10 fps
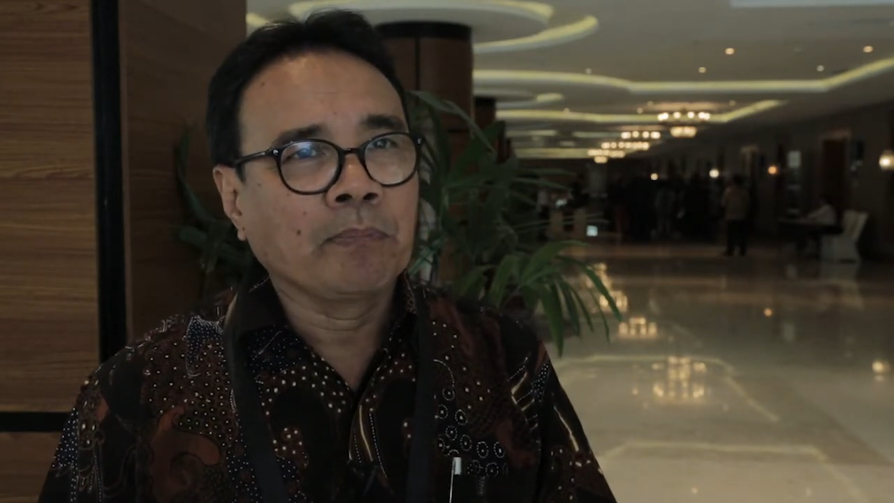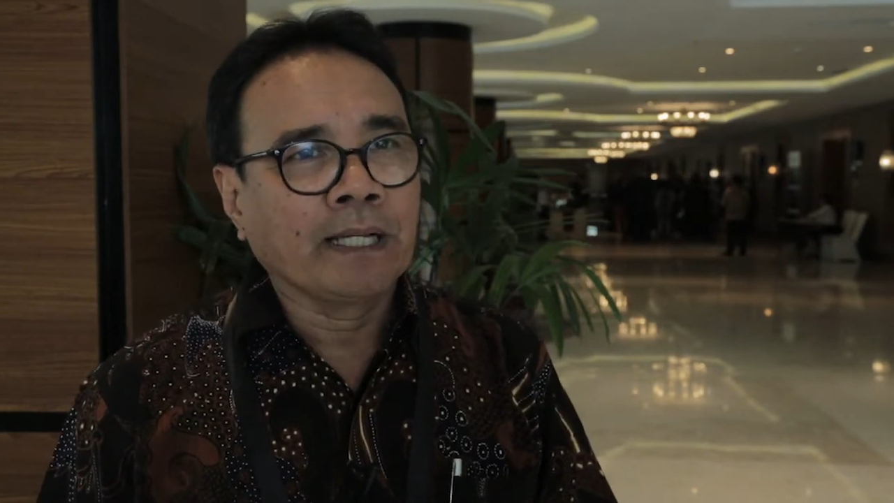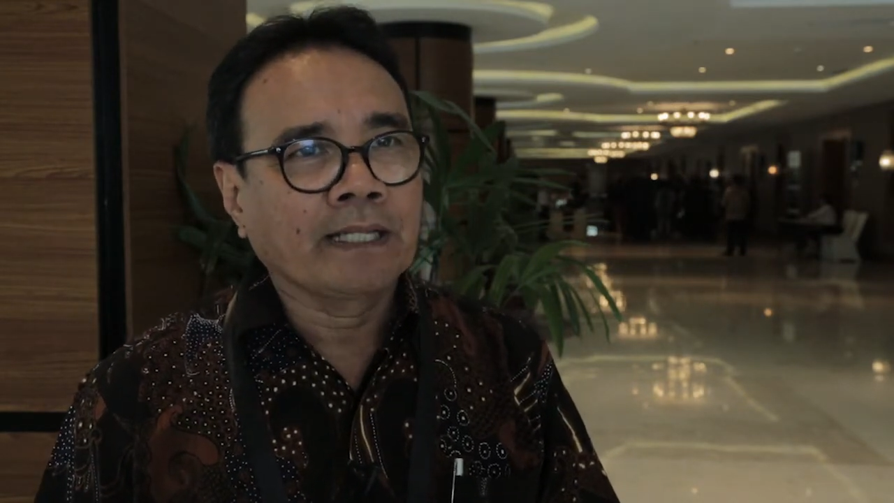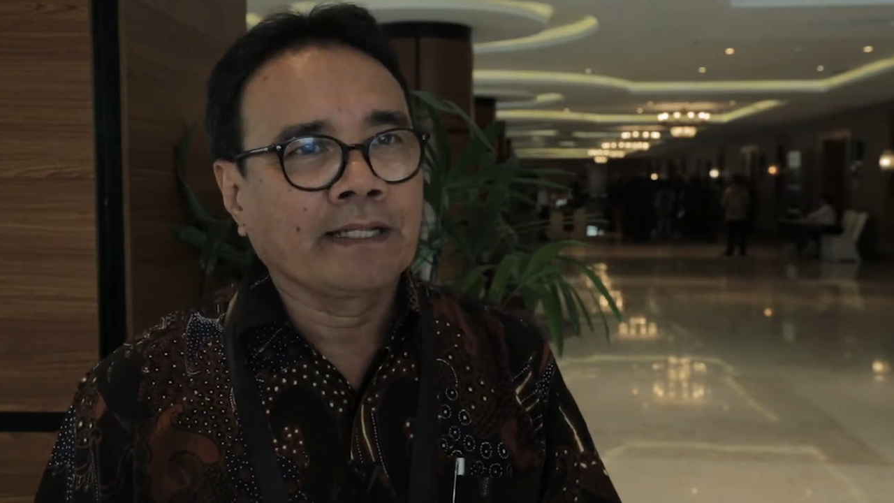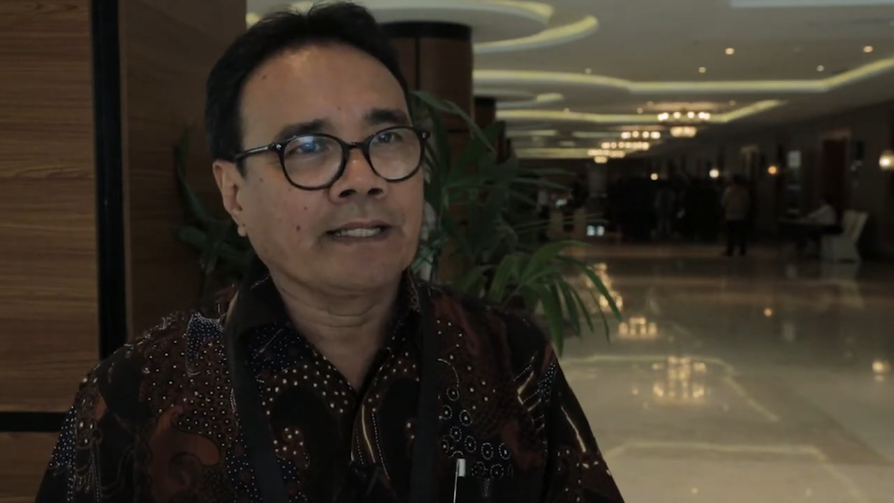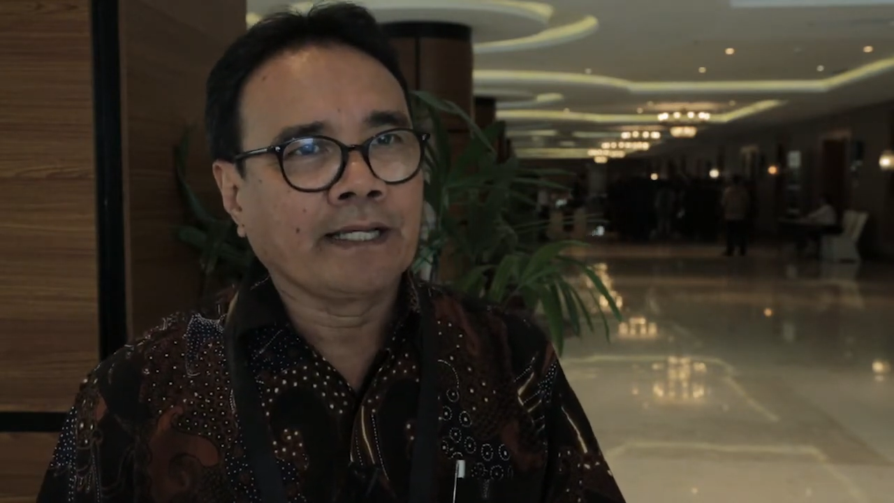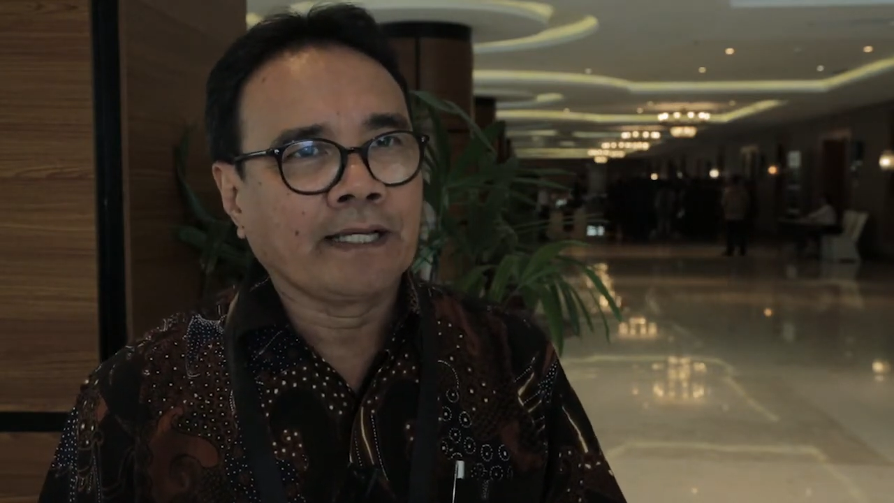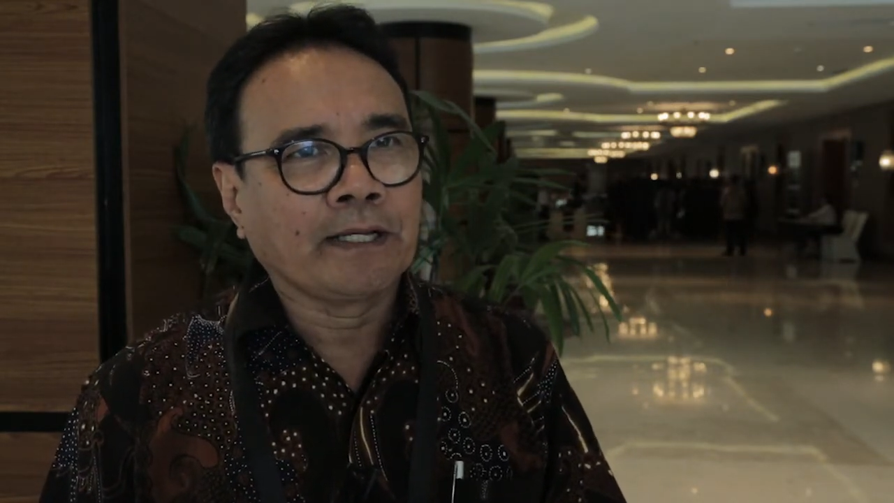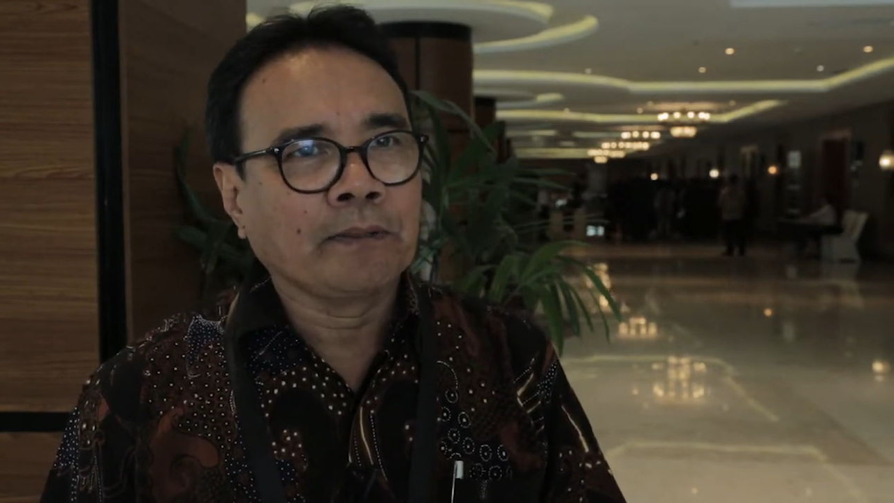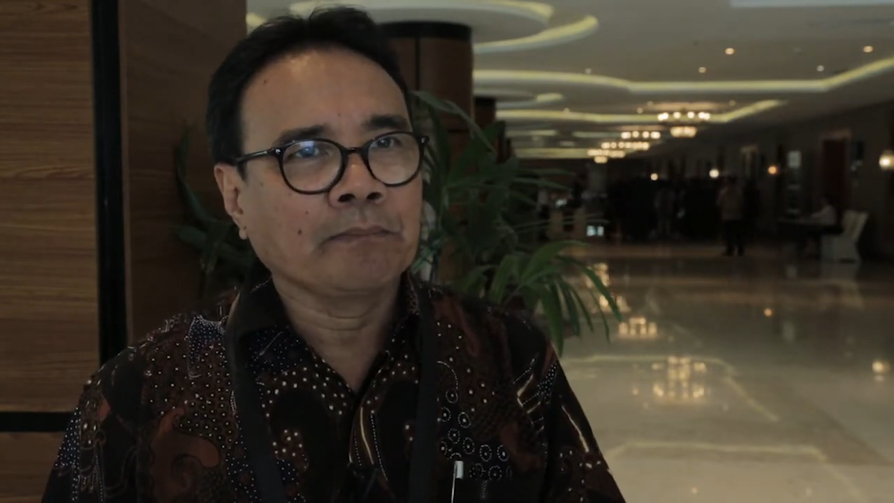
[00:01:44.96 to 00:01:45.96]
but
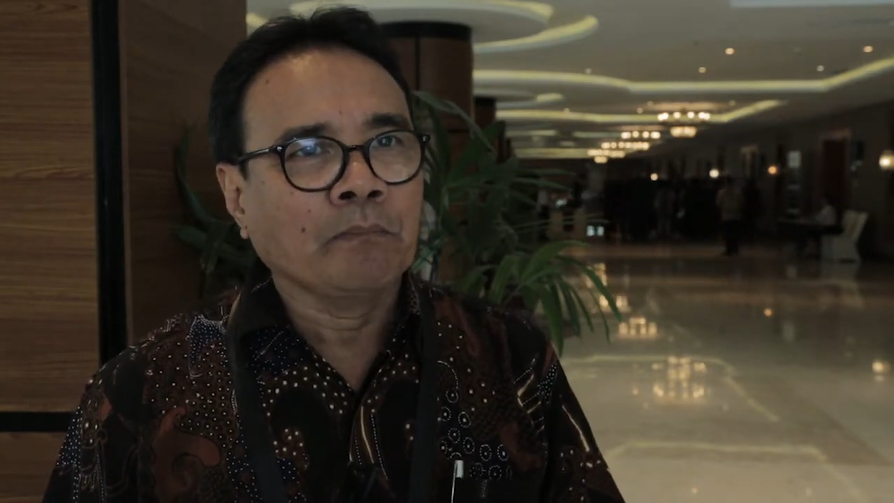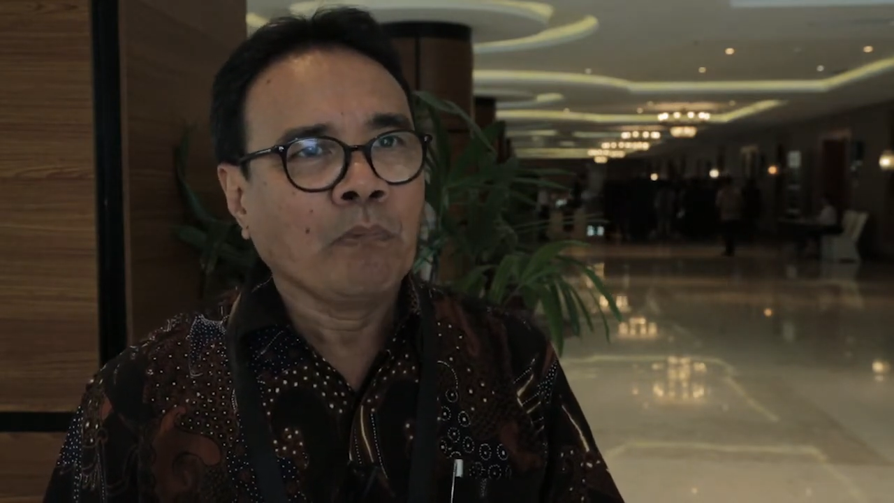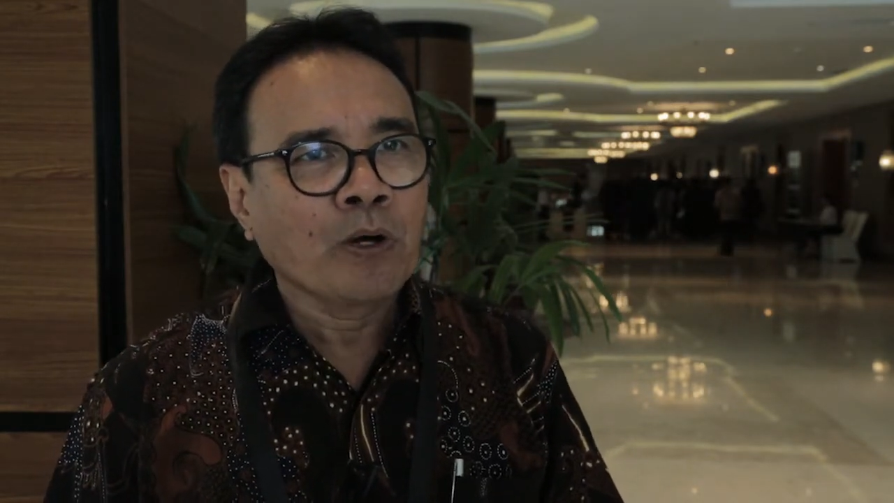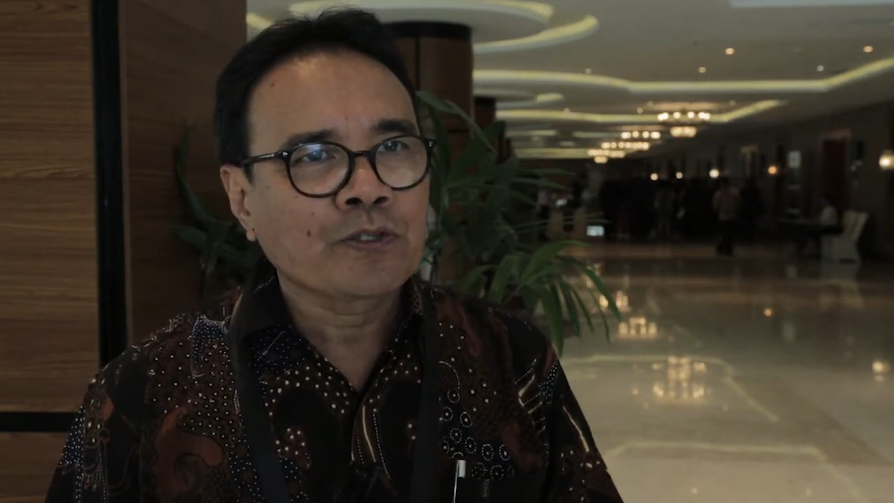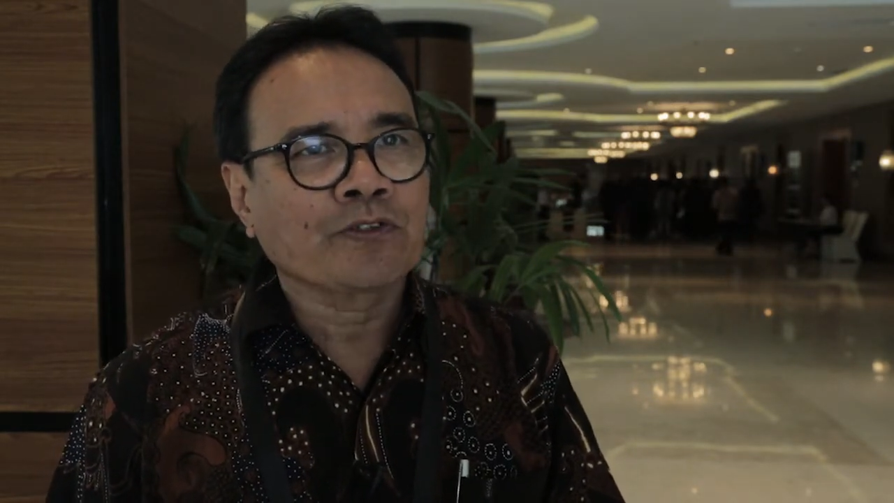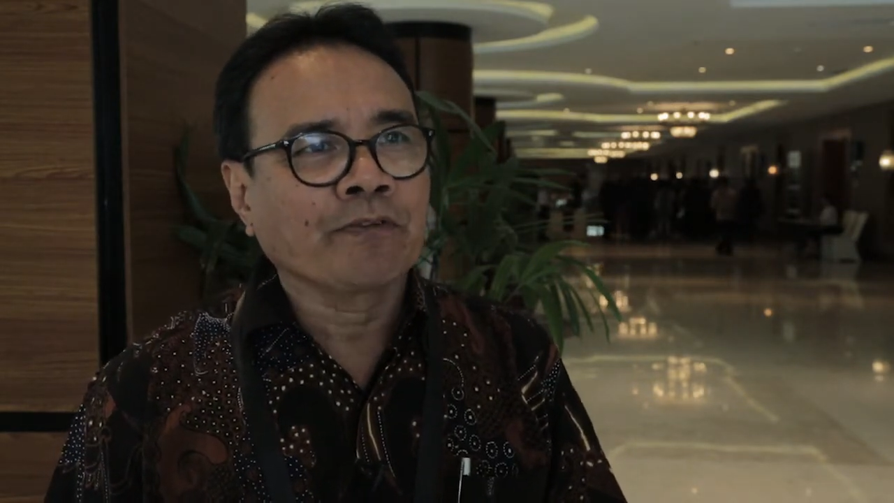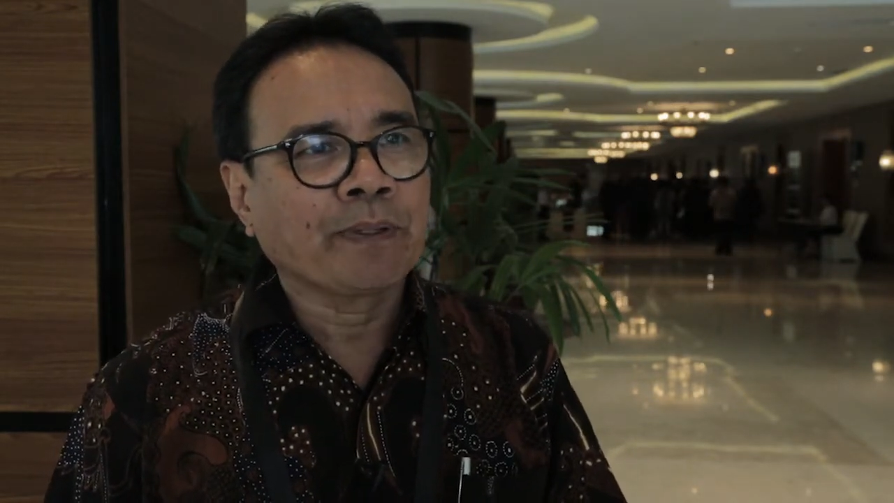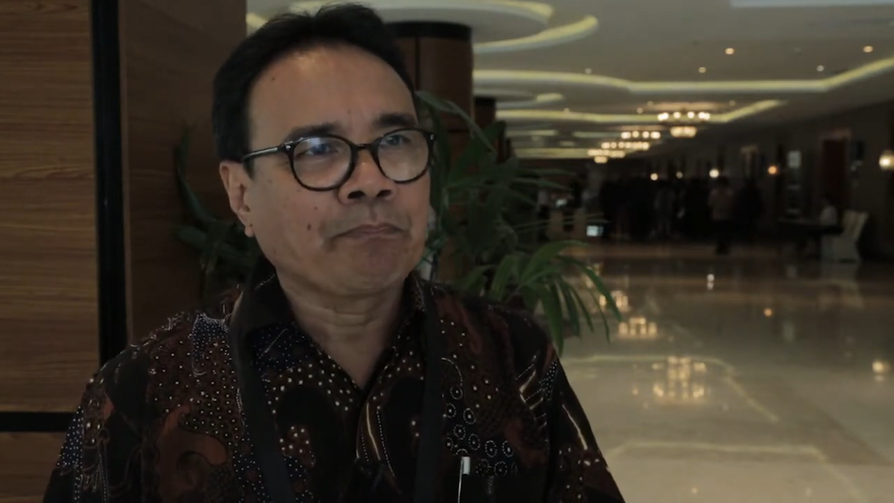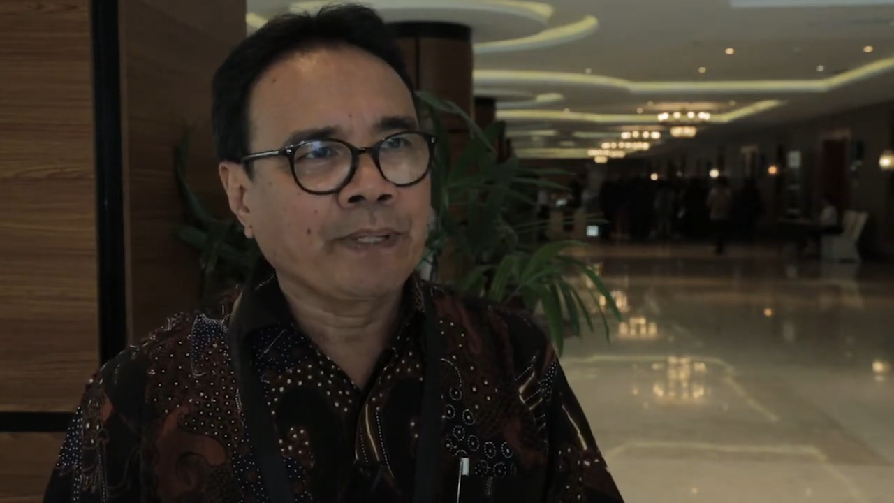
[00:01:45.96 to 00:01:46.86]
uh, most of the